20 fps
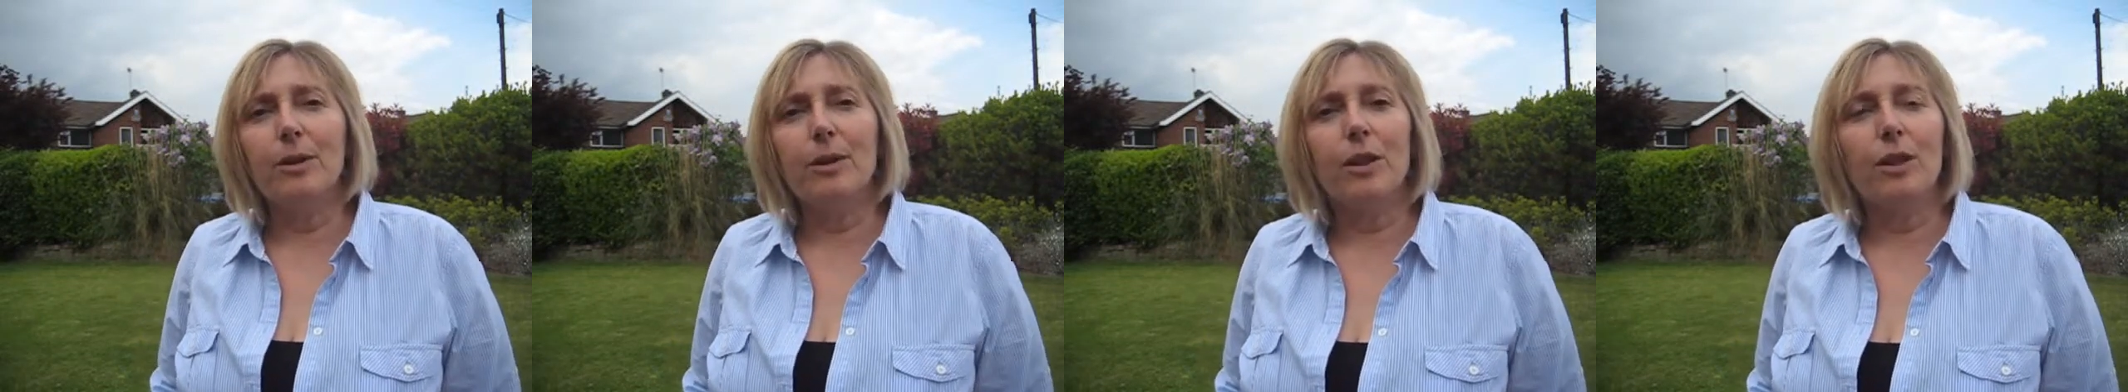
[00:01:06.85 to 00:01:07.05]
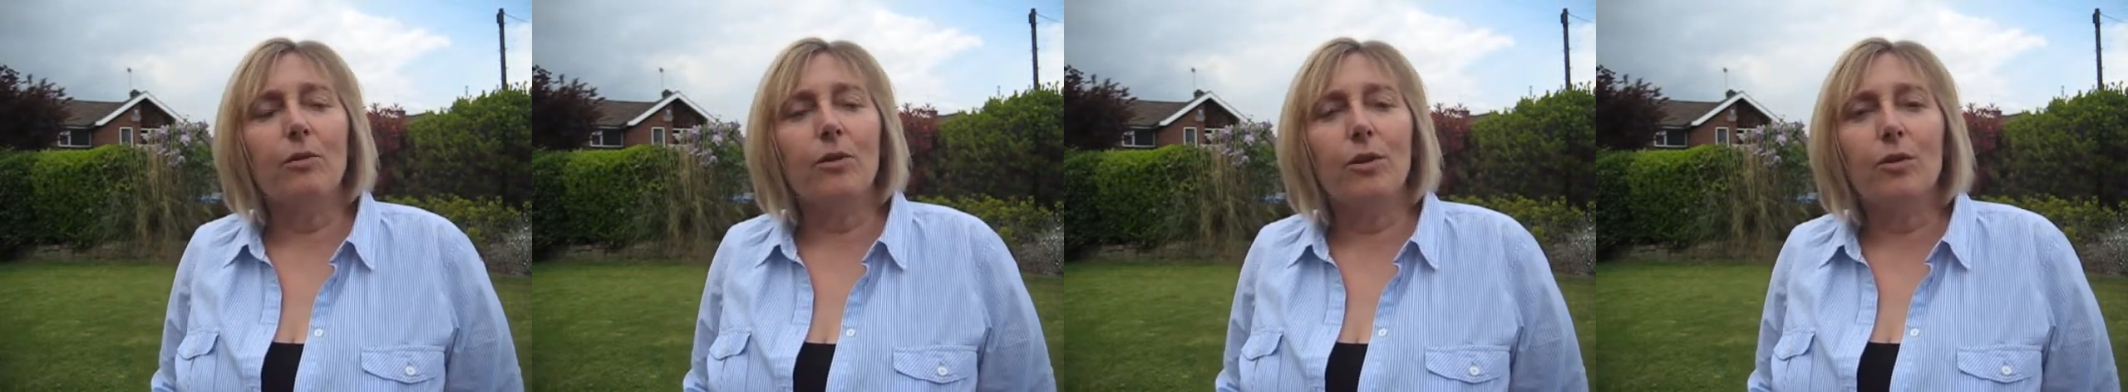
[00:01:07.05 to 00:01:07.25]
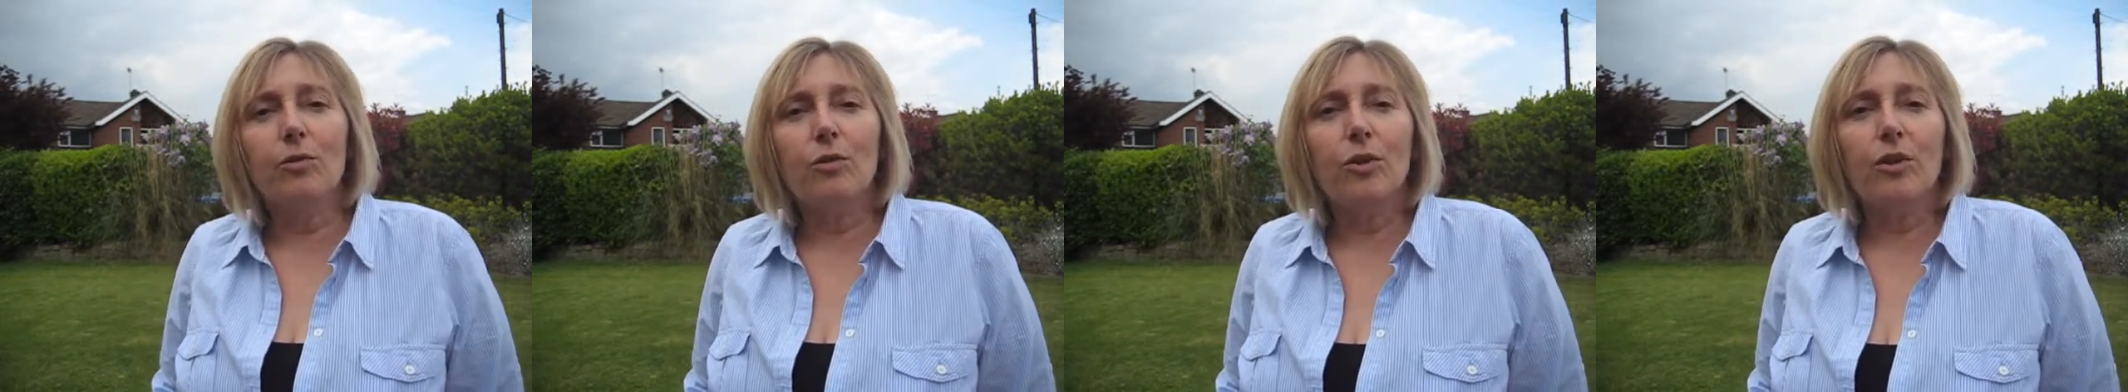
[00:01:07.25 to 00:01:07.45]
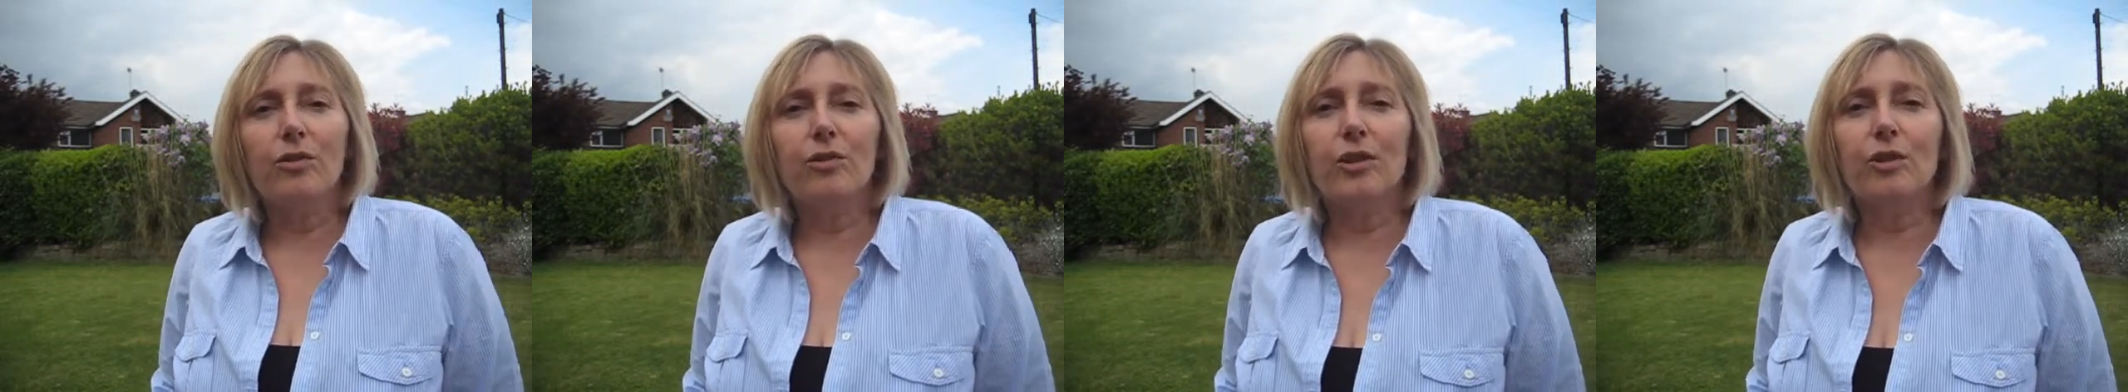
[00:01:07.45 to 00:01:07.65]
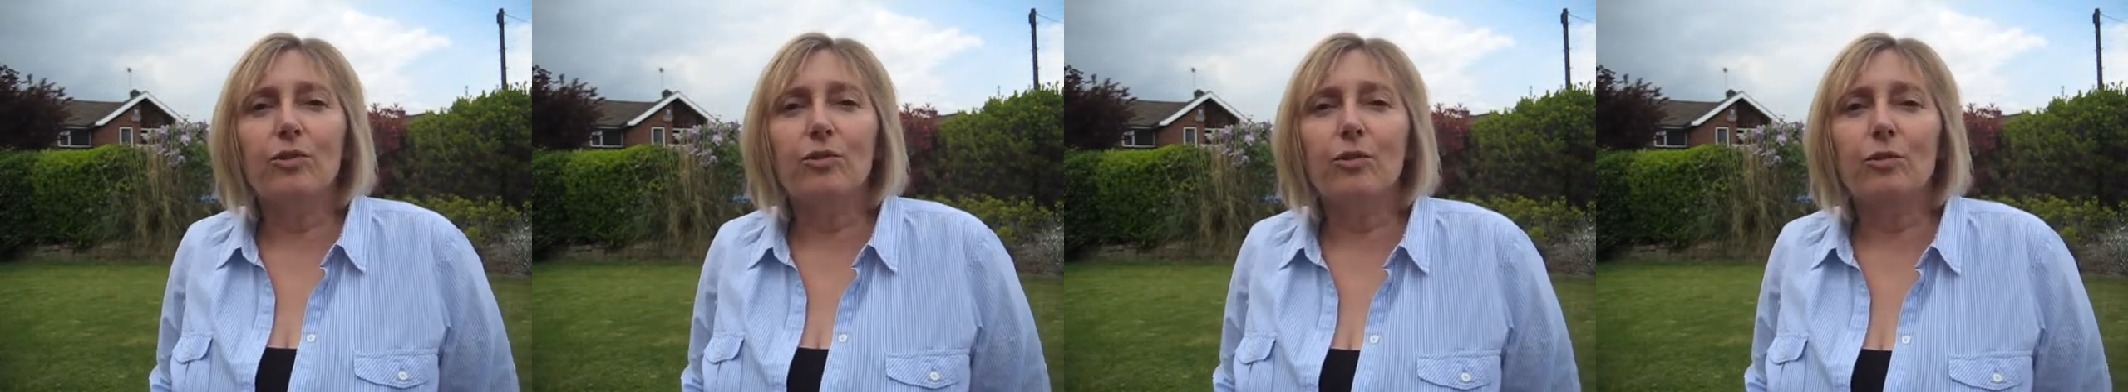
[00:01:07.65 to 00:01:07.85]
on all the
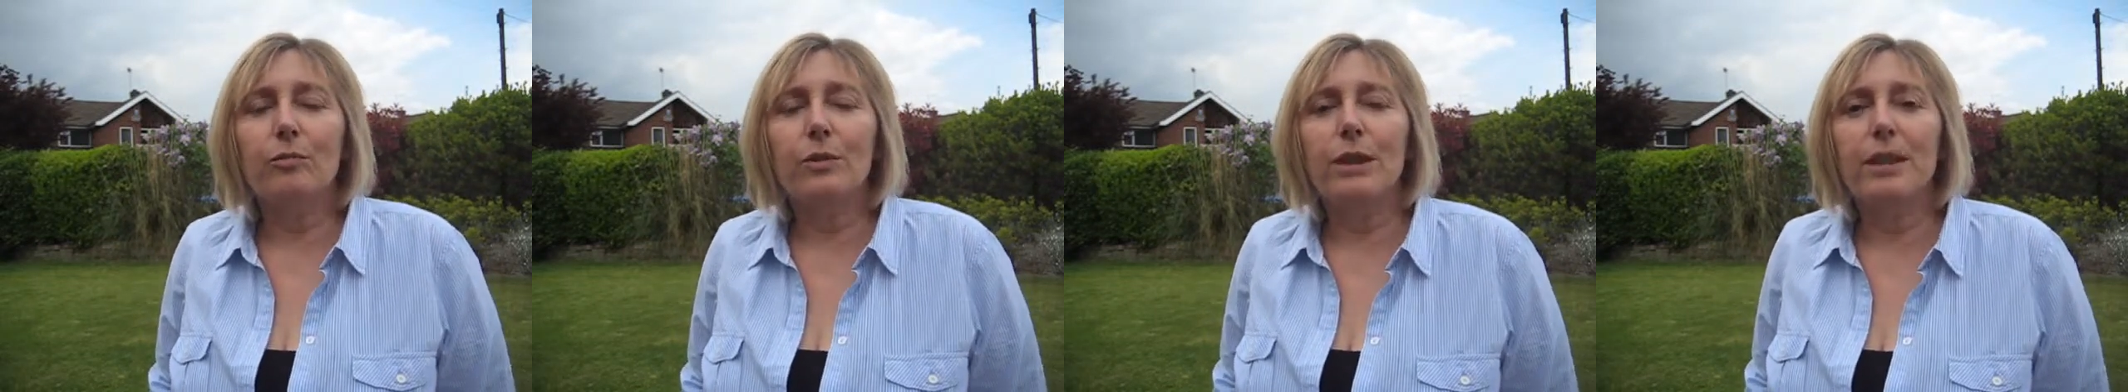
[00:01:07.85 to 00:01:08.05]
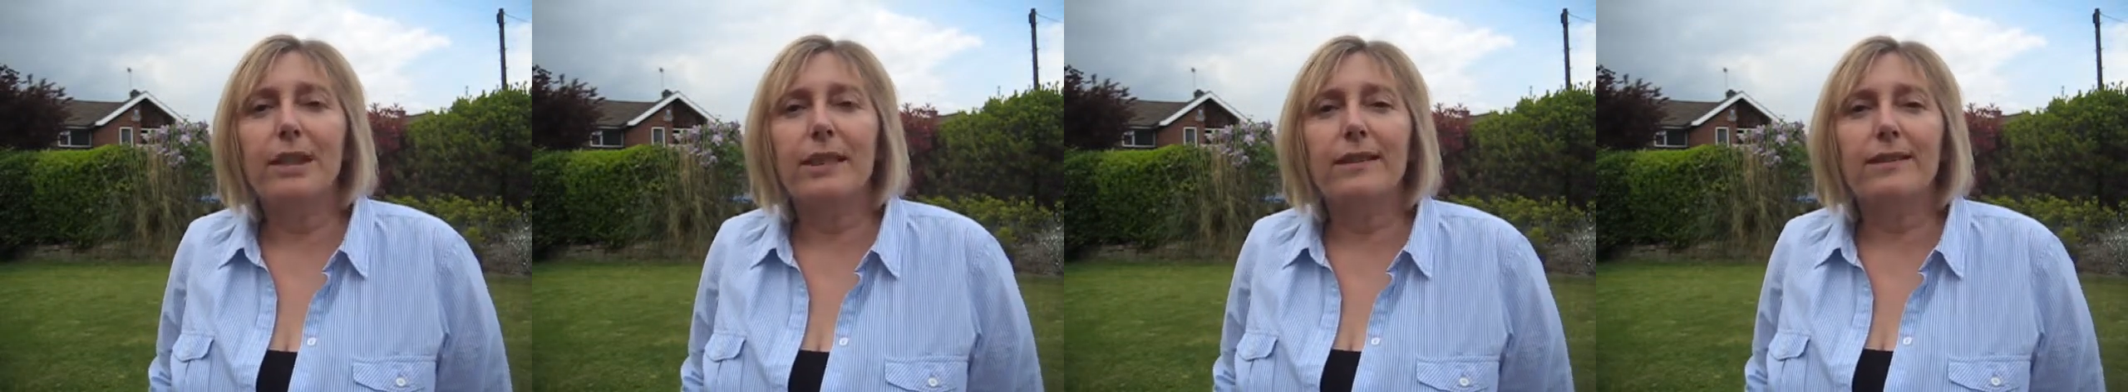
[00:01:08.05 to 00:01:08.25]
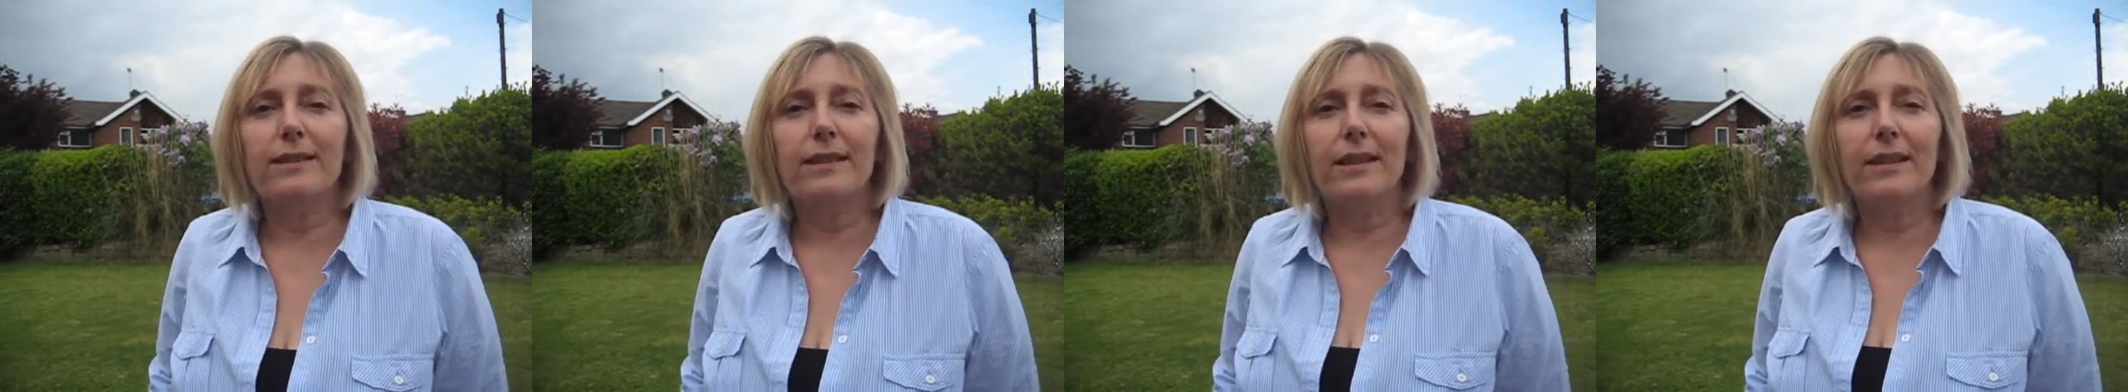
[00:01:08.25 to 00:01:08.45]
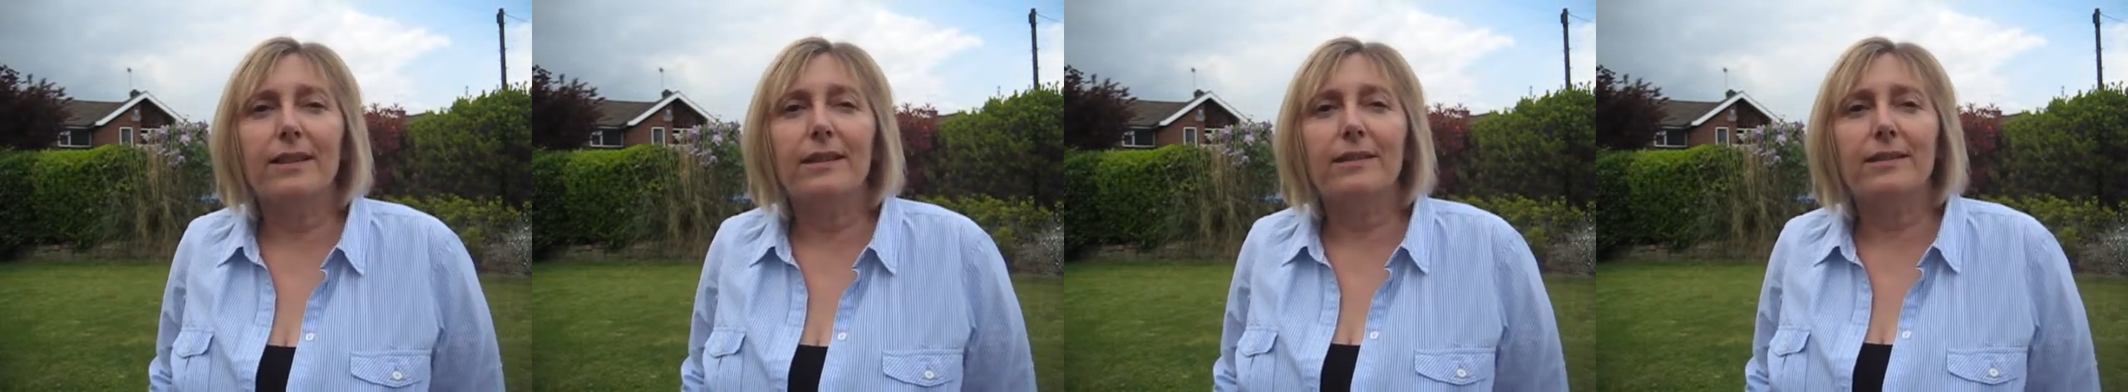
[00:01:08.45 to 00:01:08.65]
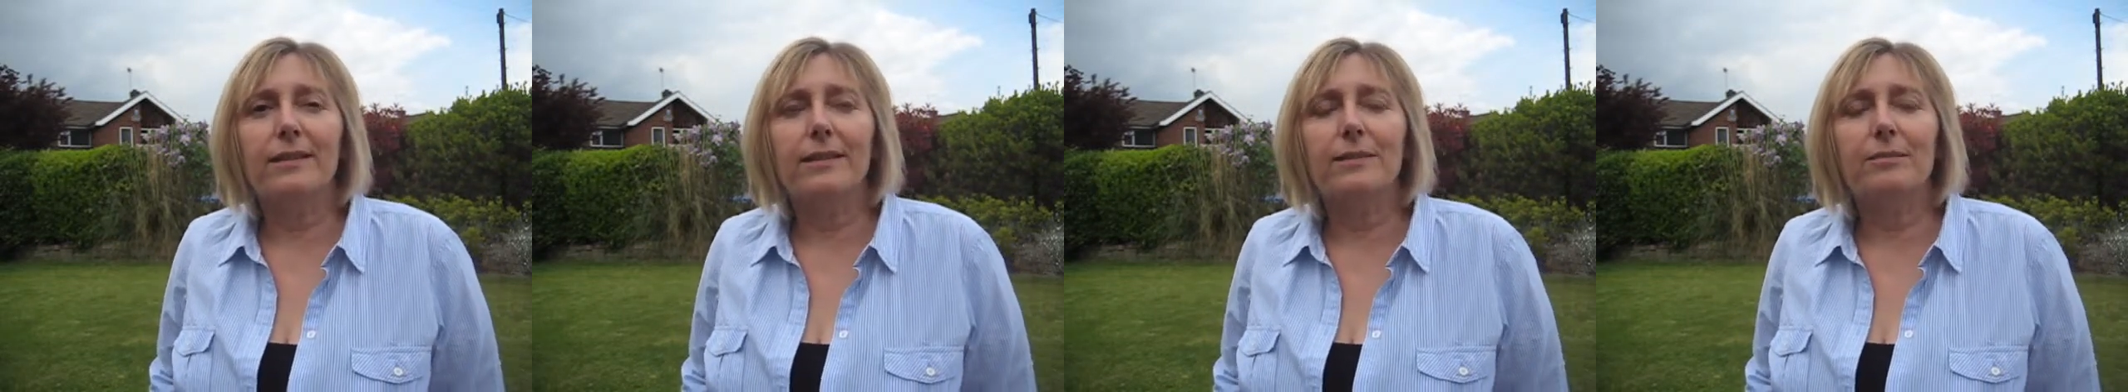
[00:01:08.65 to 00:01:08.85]
social media sites.